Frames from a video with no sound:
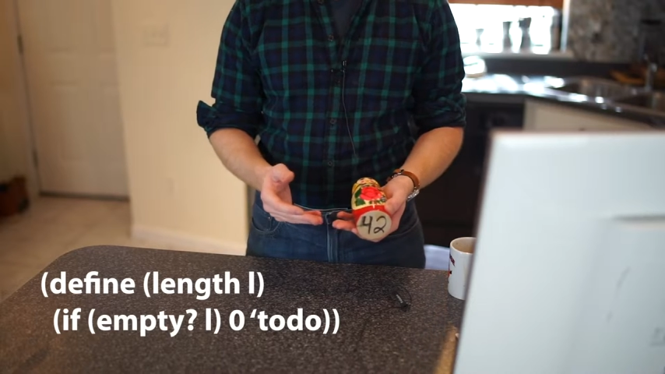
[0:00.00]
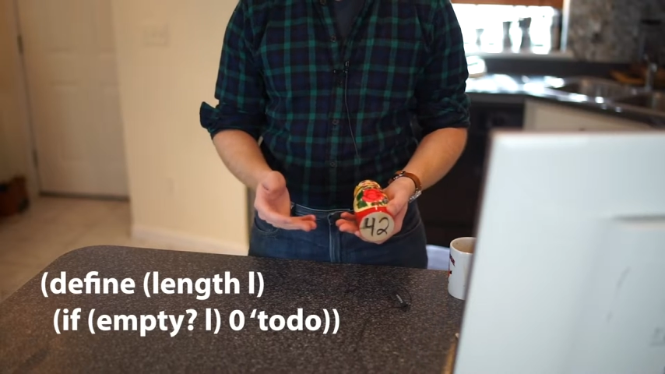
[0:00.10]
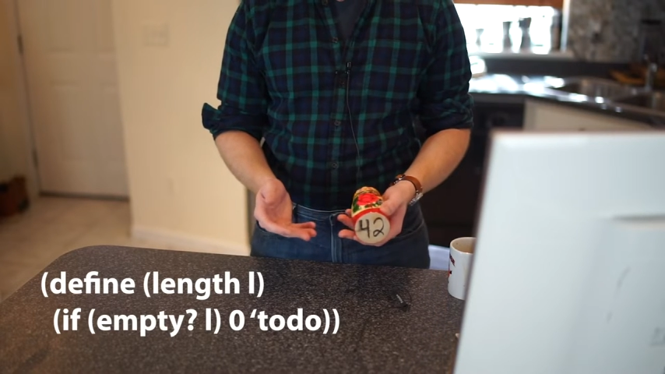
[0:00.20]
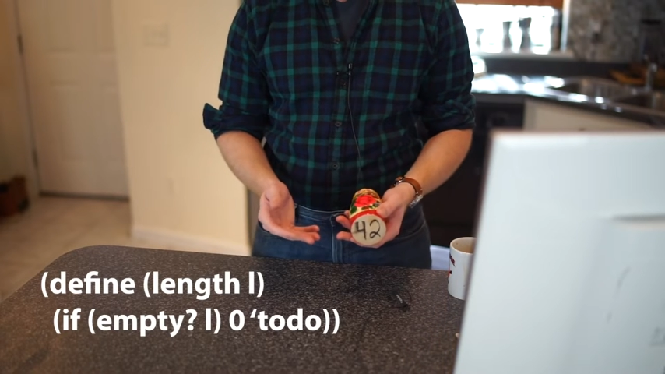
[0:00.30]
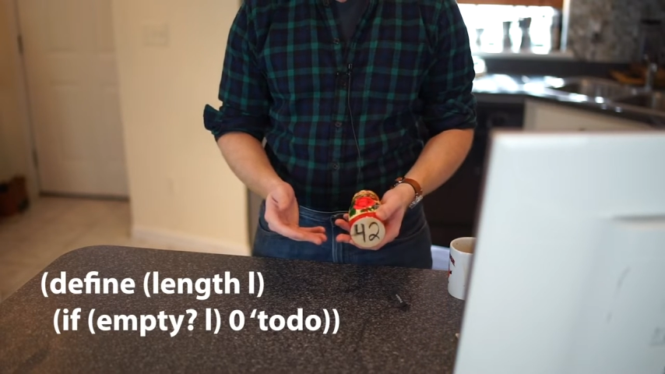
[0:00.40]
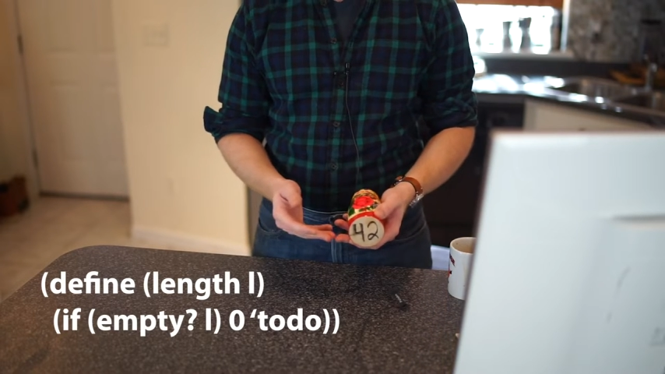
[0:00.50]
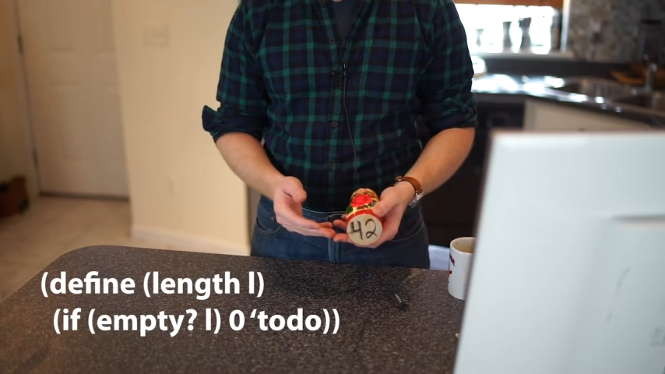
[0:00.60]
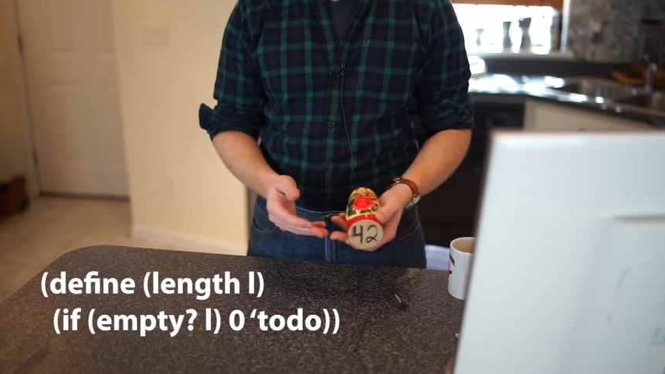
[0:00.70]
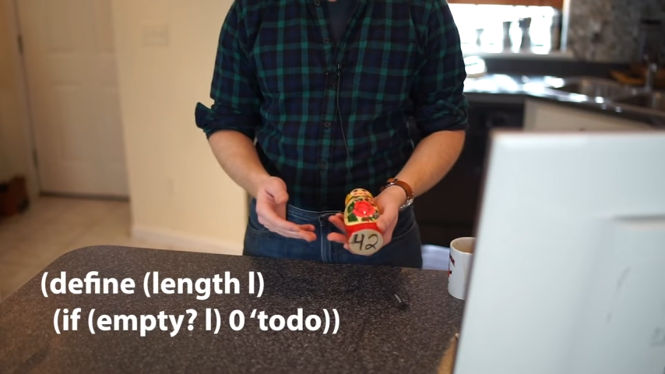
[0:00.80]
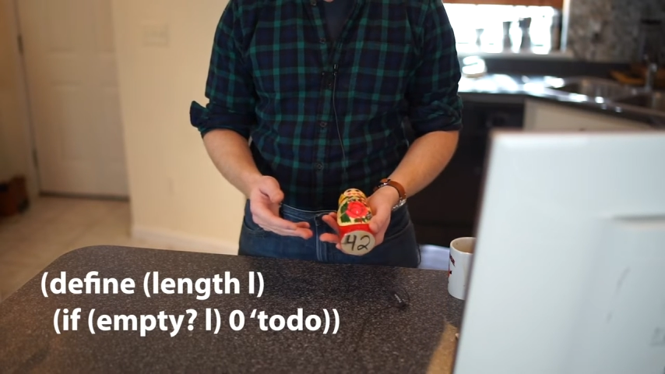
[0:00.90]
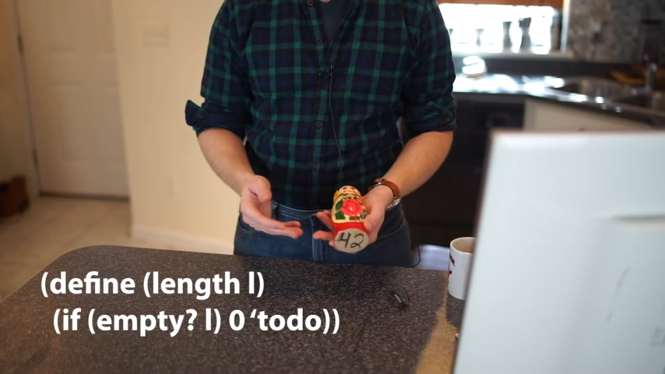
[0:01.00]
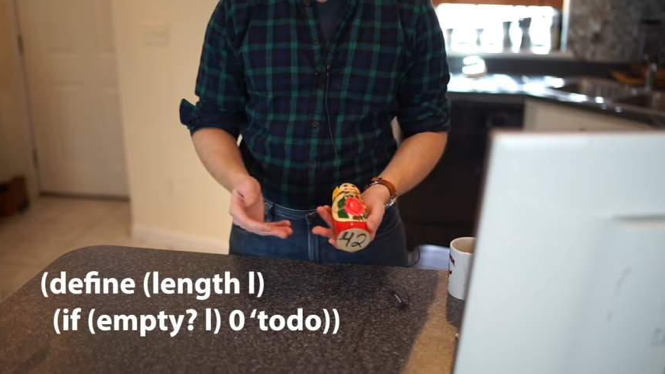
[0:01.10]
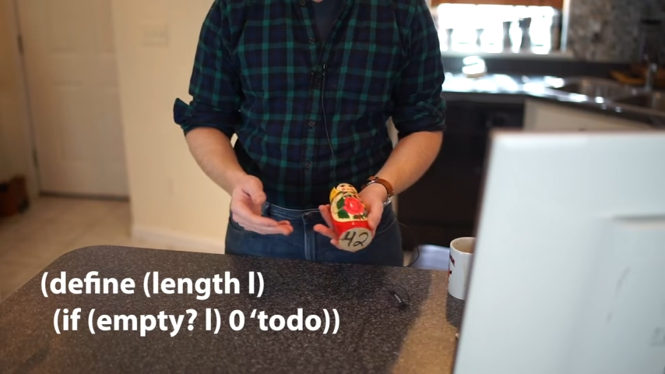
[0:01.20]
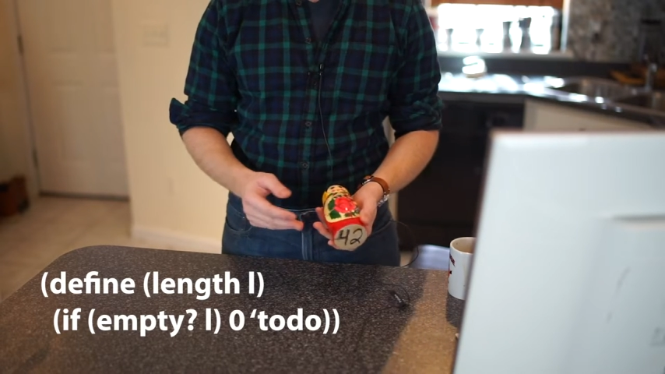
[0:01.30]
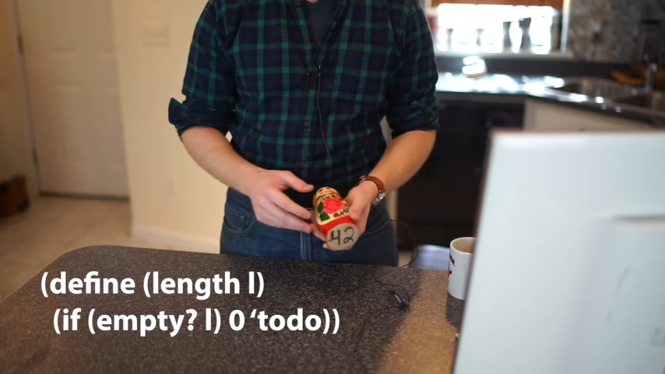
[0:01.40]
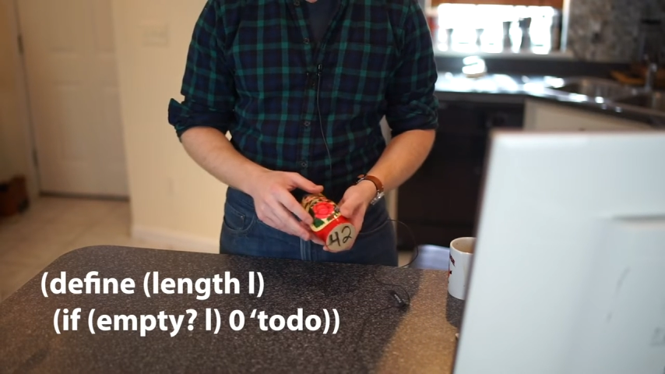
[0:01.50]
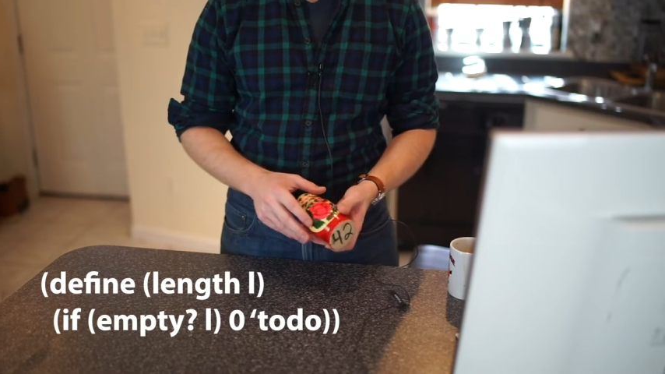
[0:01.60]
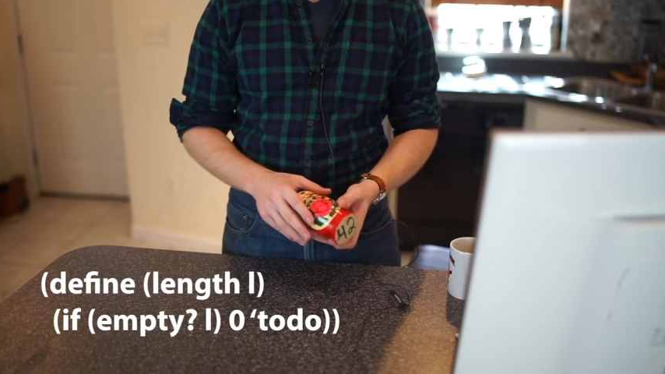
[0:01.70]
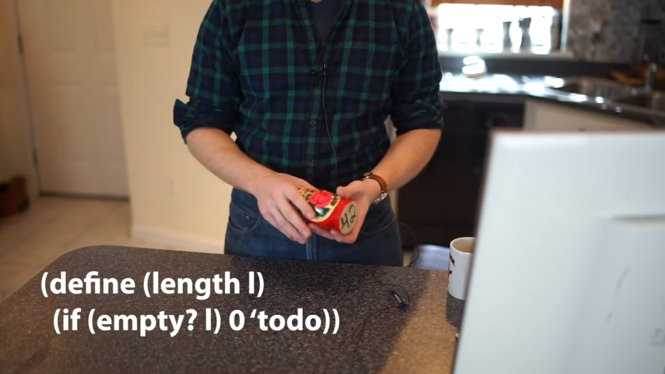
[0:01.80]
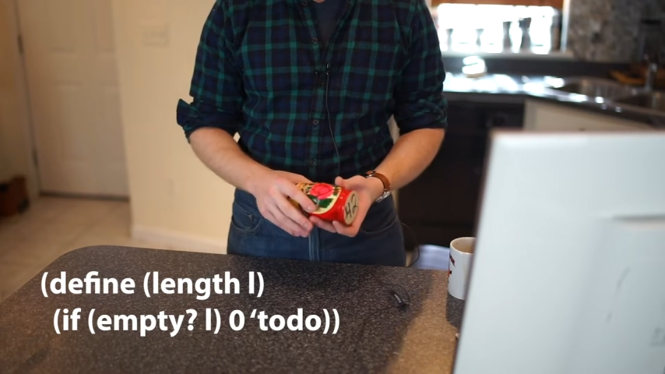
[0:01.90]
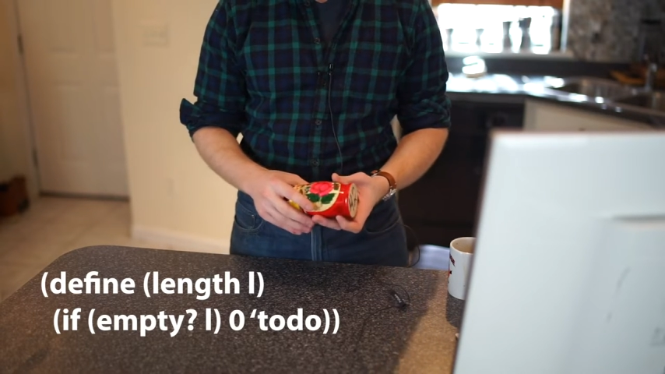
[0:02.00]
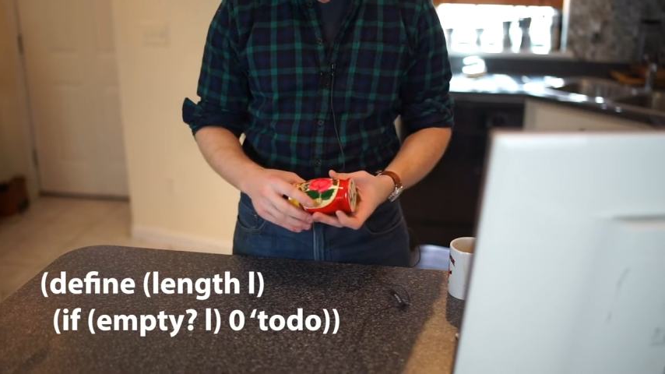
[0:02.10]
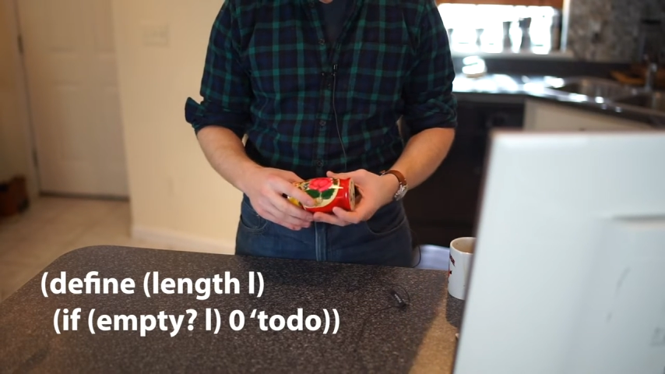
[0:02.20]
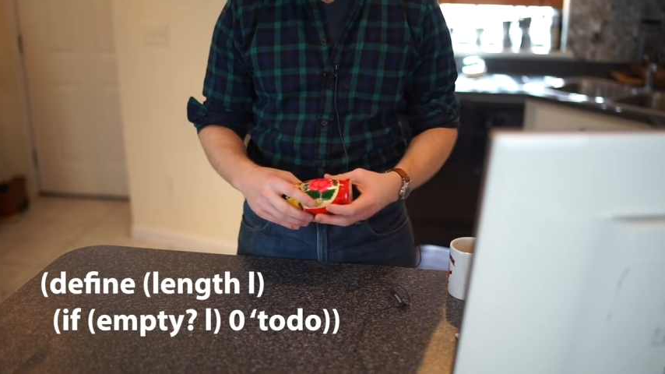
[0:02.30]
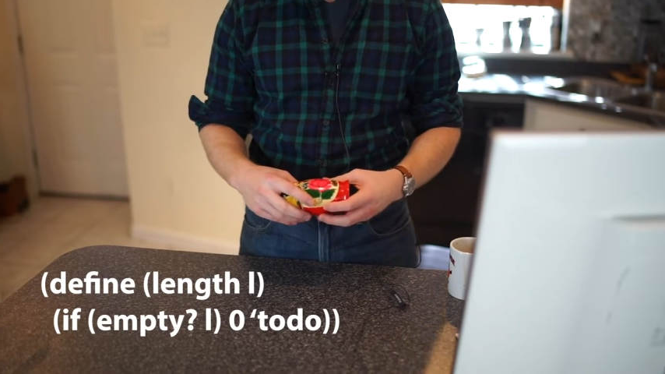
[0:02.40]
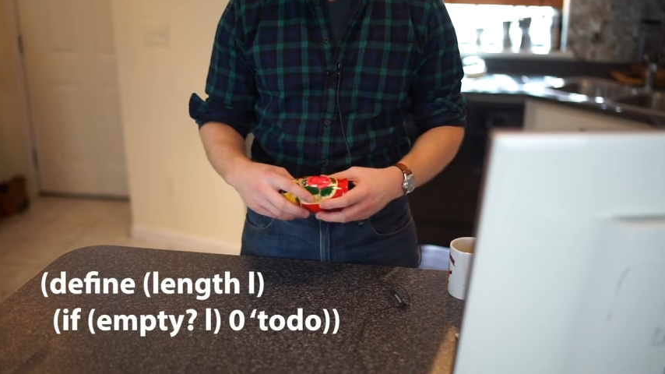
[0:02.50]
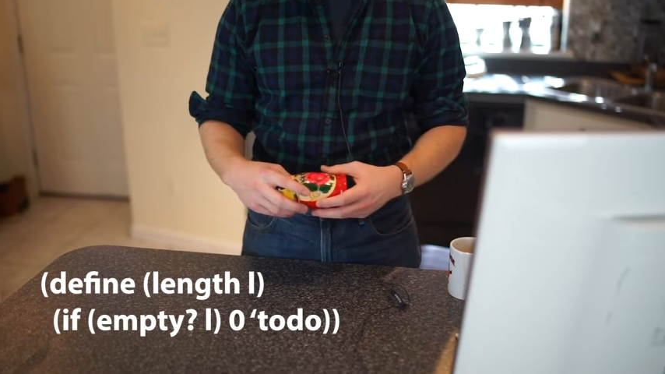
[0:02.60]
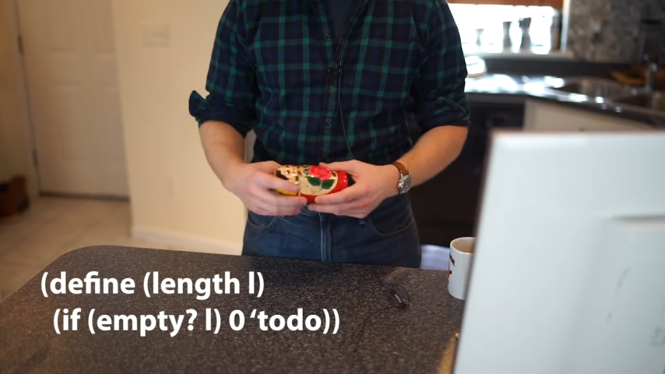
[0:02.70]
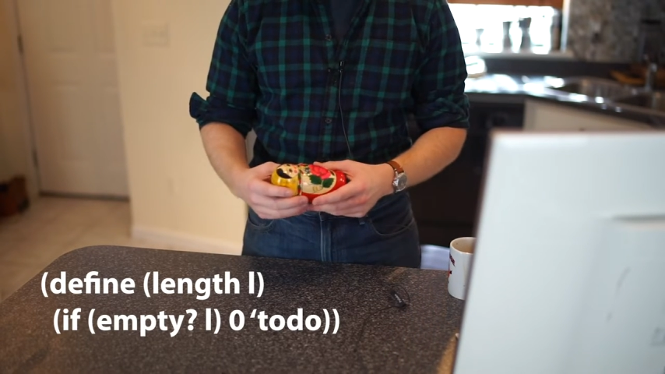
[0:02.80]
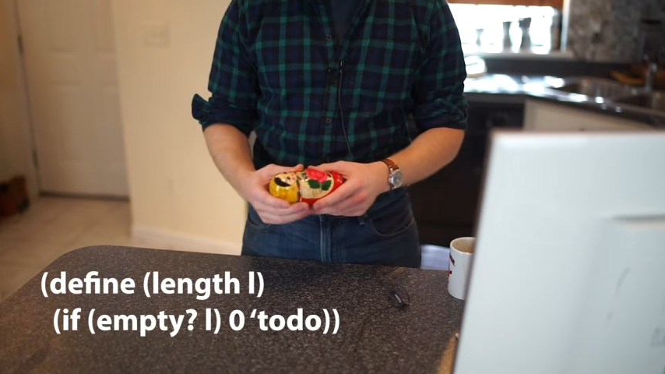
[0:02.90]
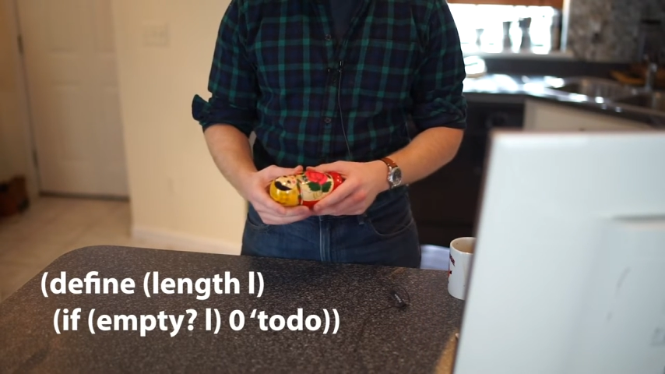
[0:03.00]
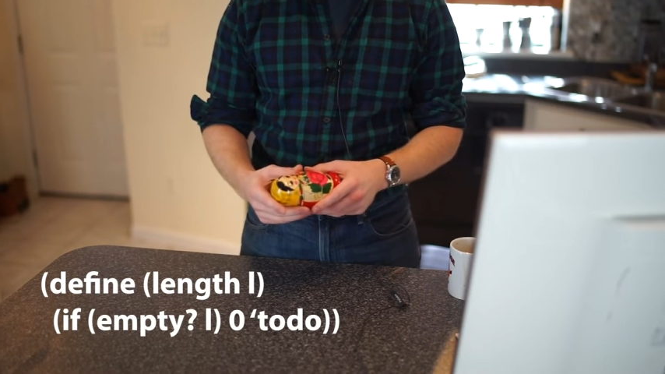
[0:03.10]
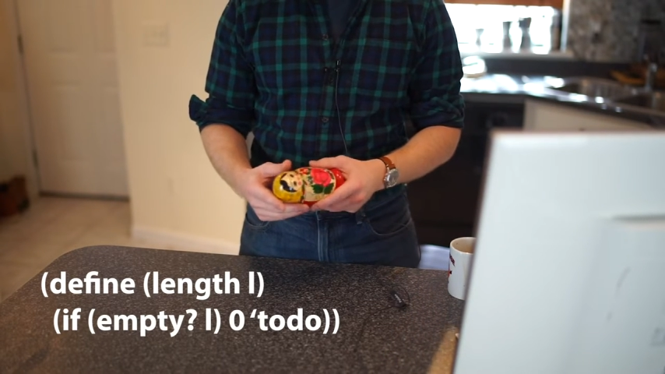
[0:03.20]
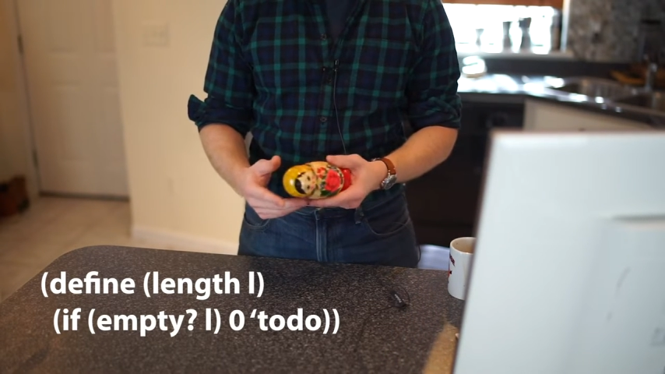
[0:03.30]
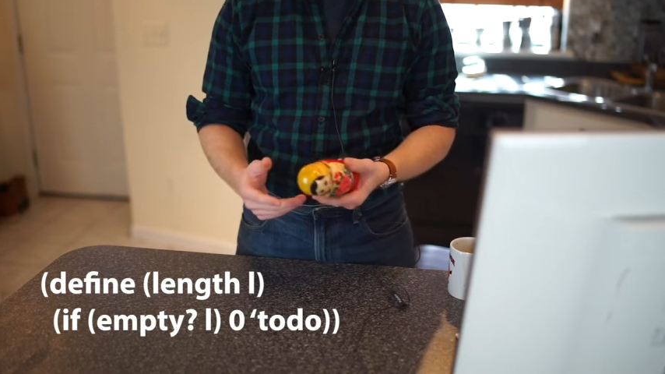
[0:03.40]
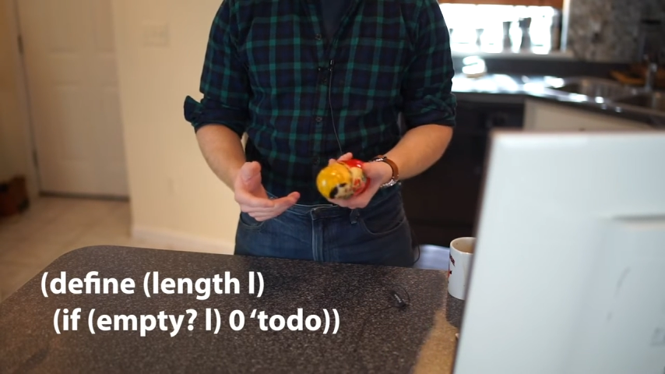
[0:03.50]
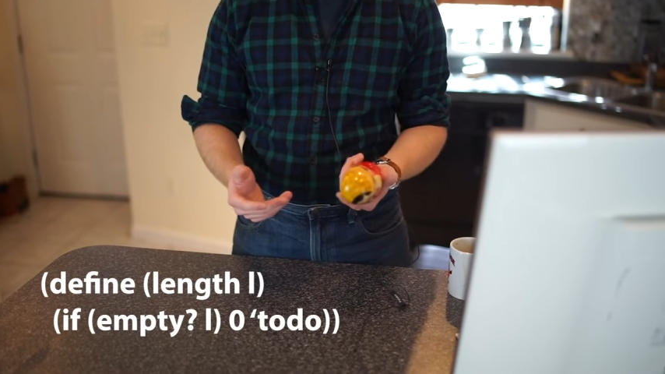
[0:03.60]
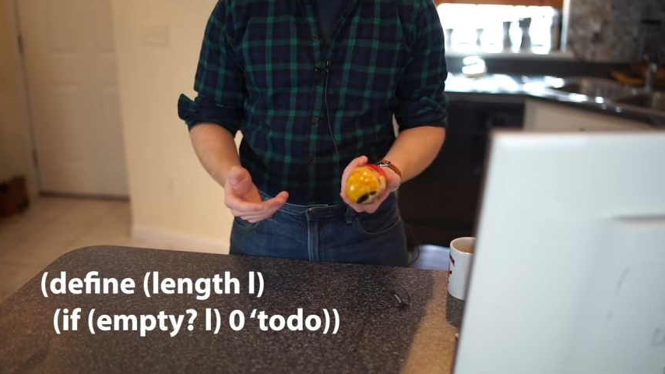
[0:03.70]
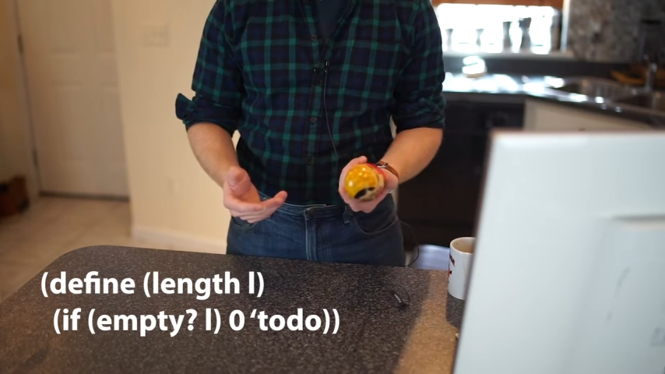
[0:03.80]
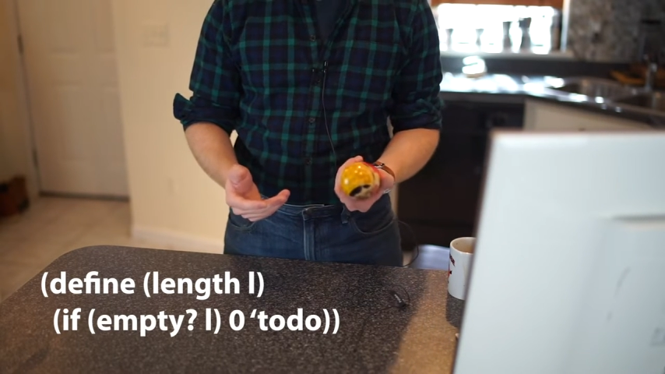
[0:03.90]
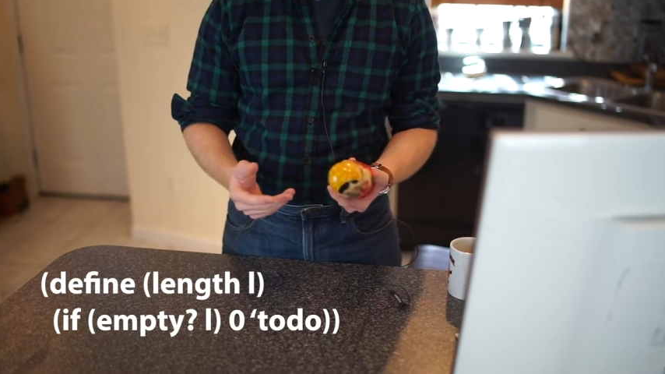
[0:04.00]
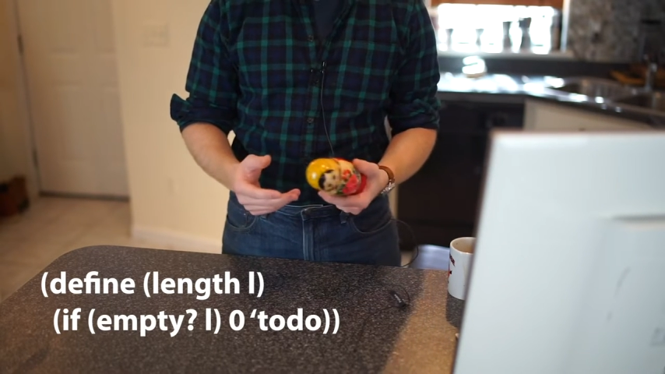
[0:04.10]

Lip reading: [unreadable: no face in view]